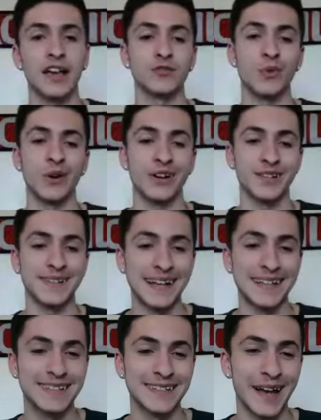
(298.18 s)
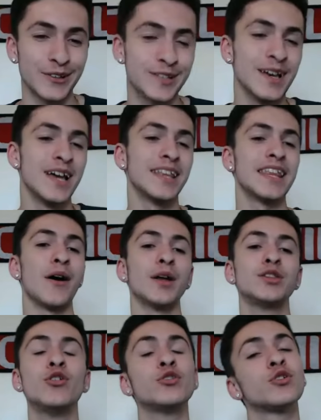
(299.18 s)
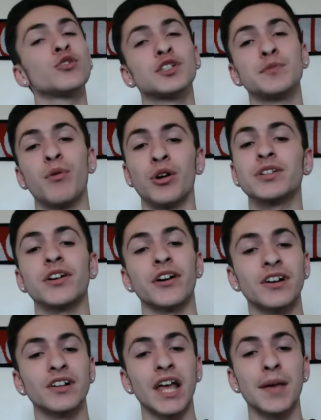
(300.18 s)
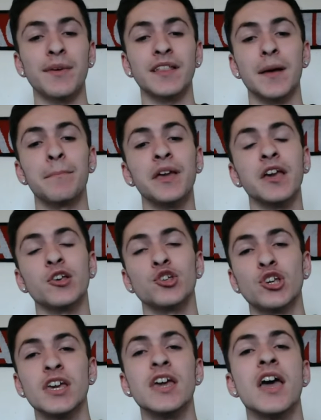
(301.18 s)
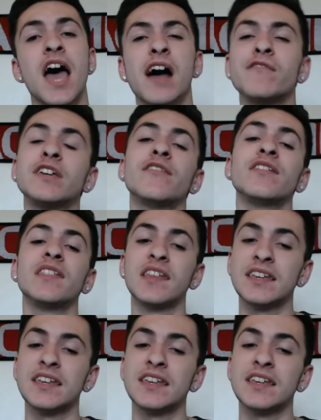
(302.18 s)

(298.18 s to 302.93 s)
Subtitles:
as weird as that sounds. Now, a Tutto Sport are claiming that PSG have given the